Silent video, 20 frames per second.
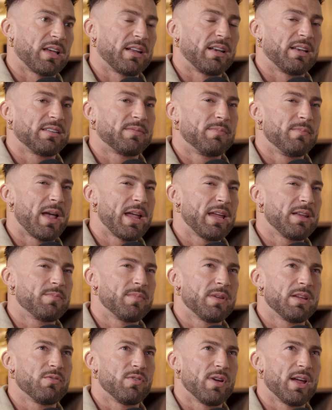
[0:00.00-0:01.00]
and it's
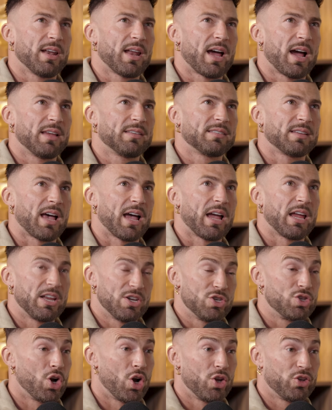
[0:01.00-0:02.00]
made me realise that I
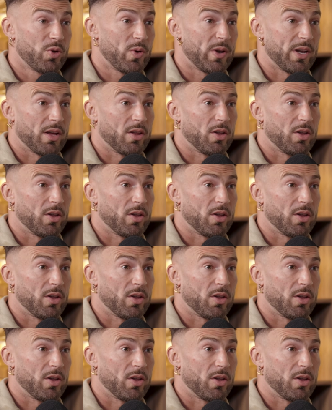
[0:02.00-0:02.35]
enjoy doing